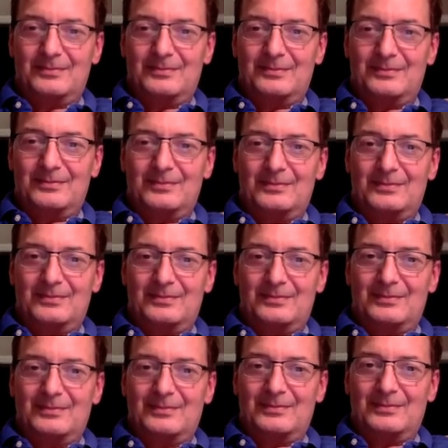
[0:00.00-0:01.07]

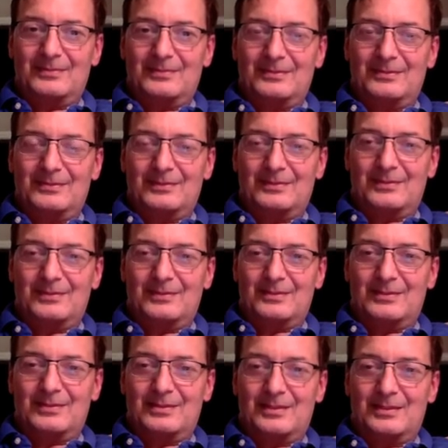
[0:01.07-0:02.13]

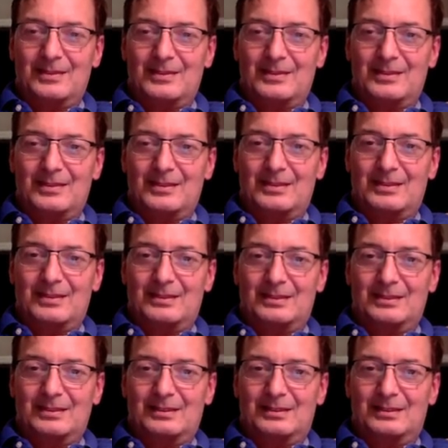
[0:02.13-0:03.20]

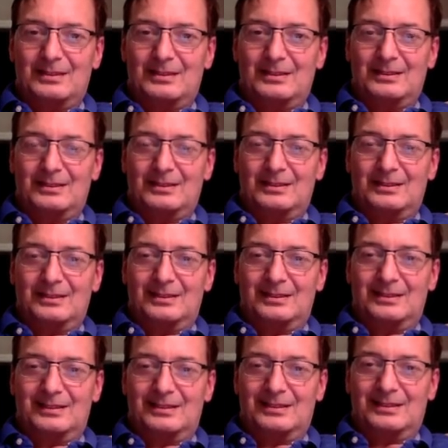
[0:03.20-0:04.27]

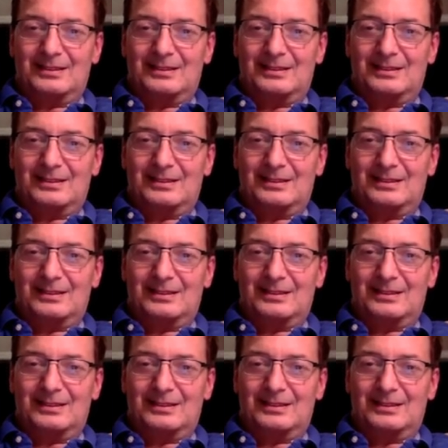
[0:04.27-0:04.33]
This person isn't speaking.